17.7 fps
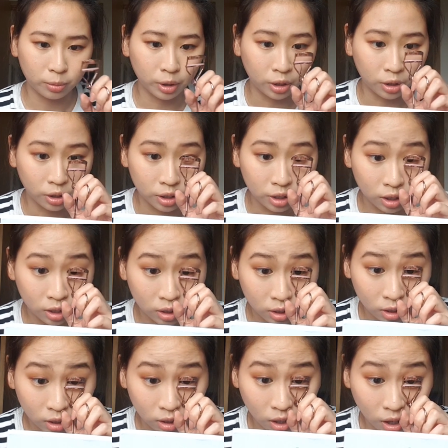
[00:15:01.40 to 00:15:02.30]

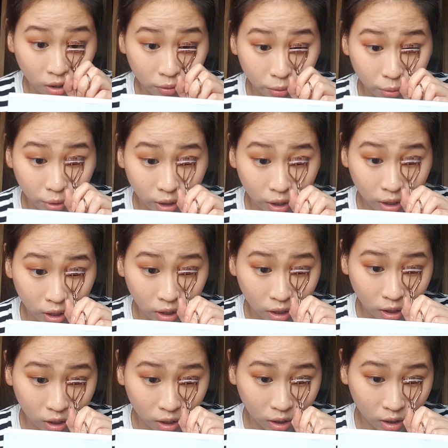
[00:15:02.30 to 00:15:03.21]
recording halfway
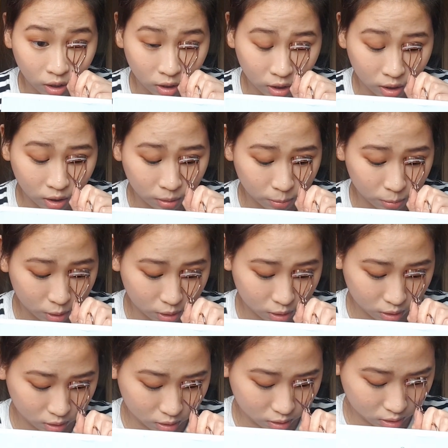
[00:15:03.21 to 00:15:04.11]
and I'm
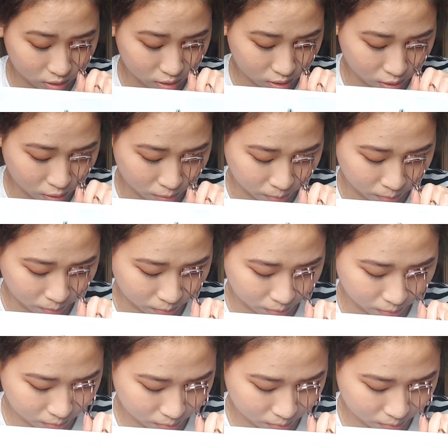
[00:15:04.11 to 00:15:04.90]
um,